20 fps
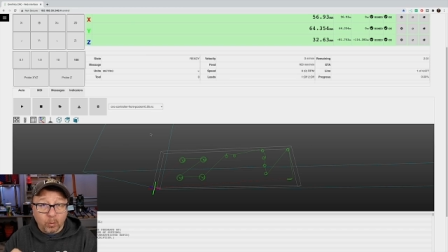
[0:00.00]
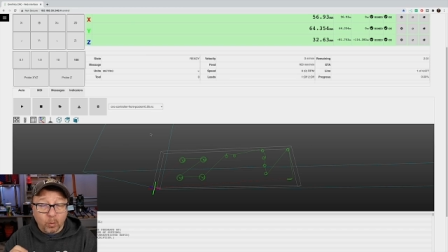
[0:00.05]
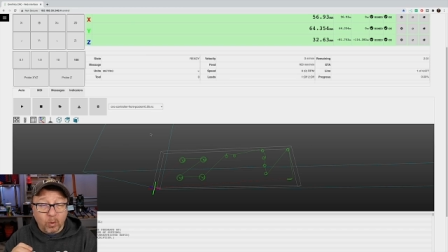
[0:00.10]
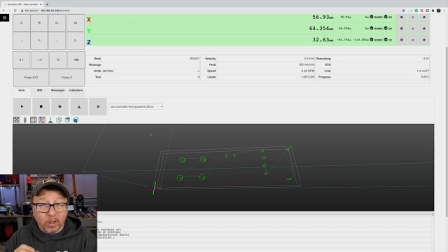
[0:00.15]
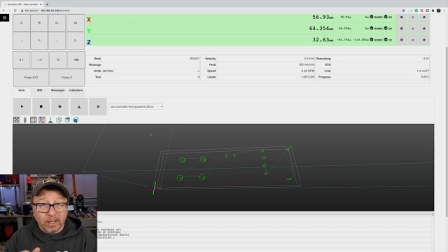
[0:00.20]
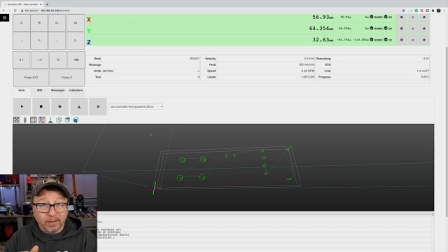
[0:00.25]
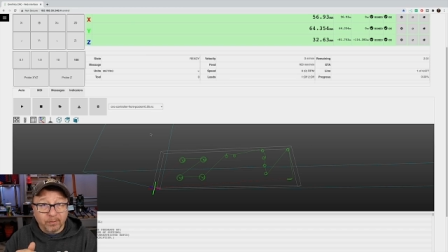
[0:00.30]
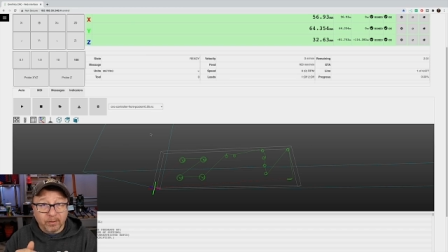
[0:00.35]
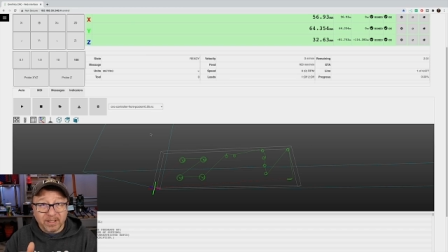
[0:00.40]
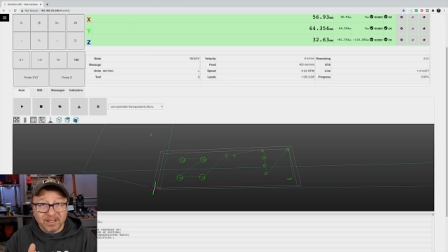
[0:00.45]

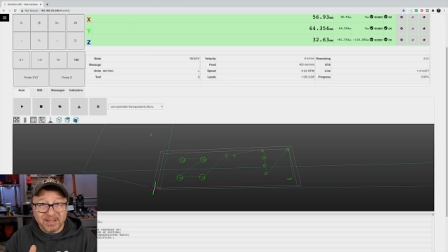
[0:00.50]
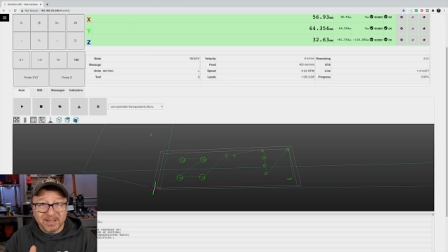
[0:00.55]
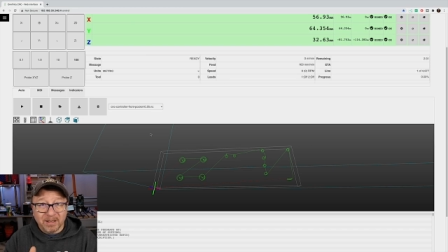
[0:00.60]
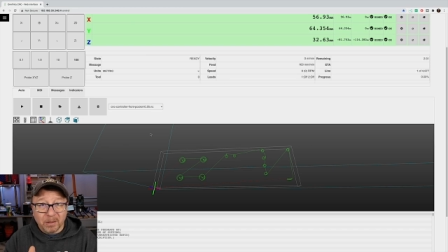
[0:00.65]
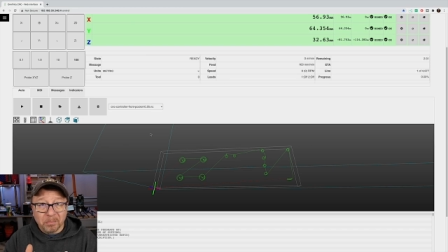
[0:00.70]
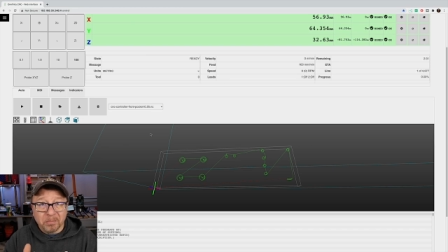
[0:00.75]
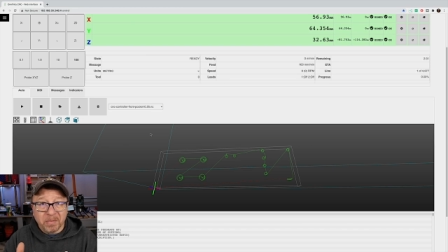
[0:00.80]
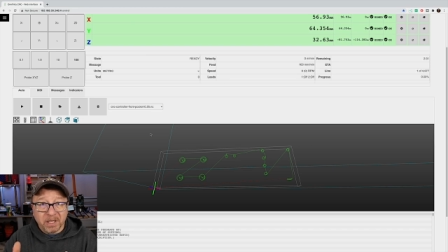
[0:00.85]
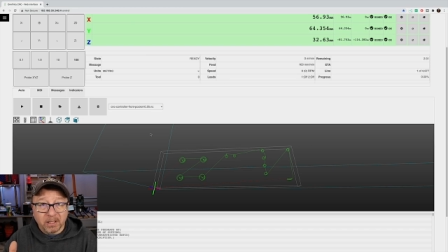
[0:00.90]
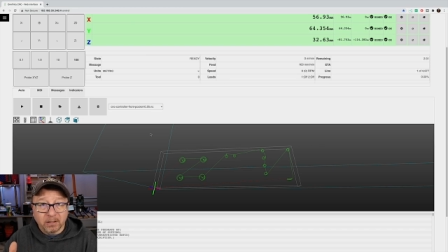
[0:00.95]
whatever it is in the
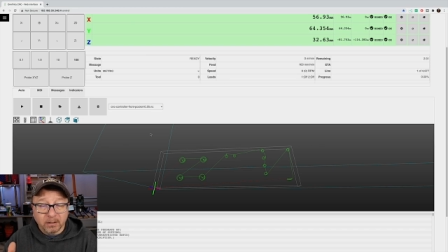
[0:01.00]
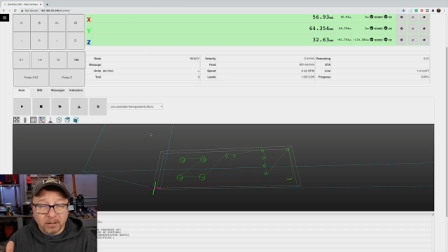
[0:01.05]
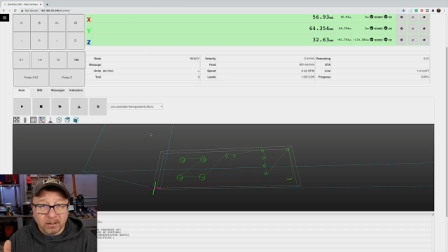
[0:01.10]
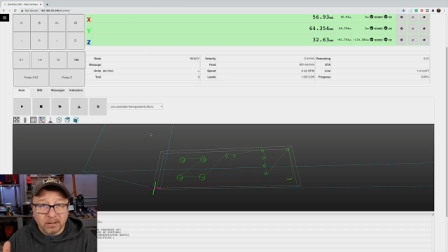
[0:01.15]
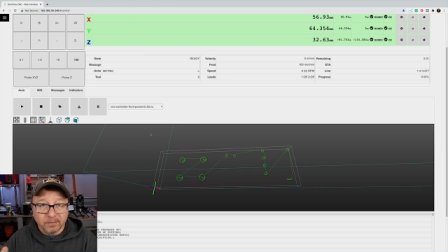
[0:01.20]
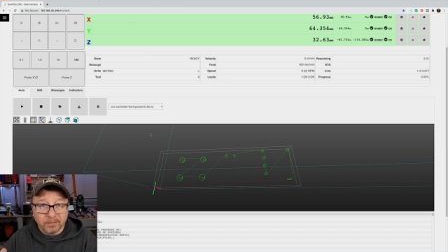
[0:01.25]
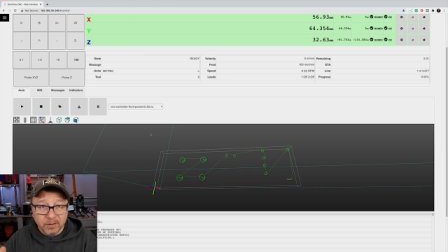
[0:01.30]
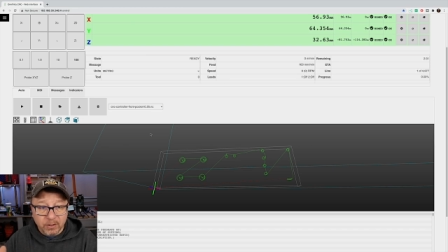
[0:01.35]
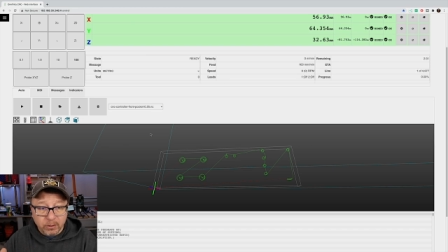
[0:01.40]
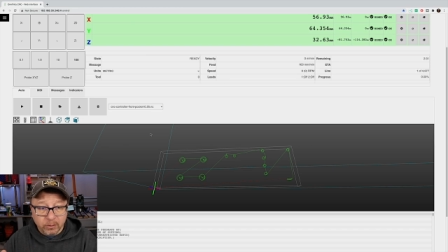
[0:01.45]
middle
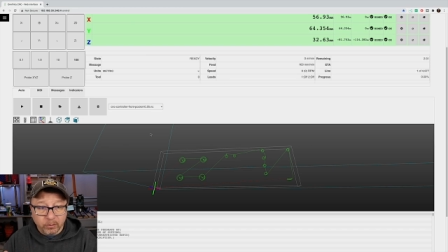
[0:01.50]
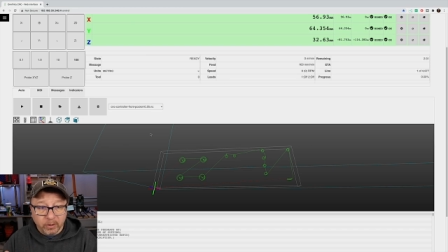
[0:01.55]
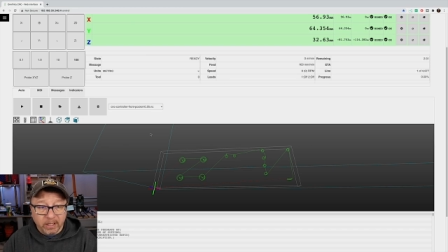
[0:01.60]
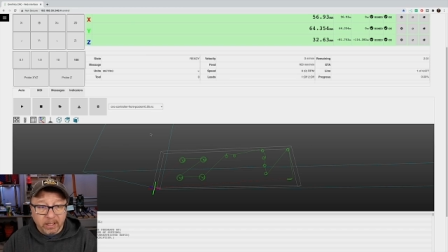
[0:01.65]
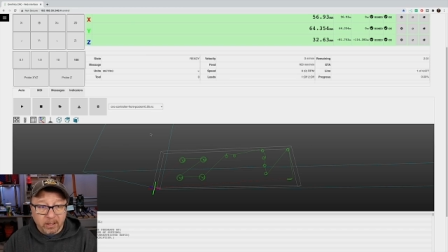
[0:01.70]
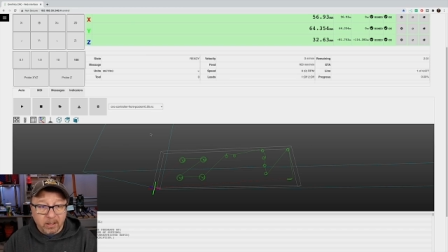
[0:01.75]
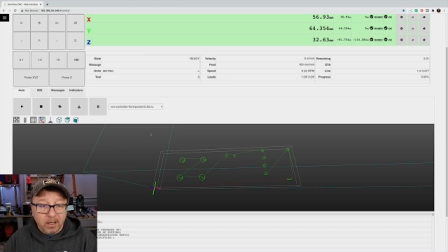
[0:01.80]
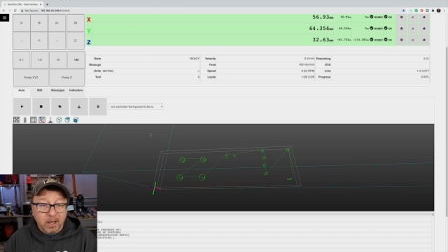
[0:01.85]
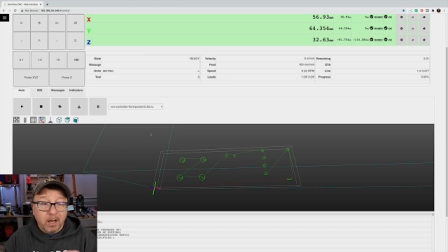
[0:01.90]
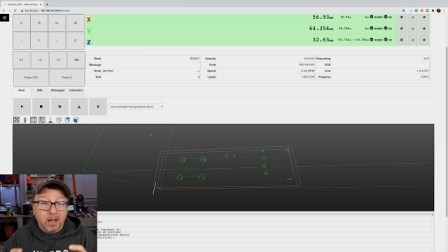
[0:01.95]
of doing,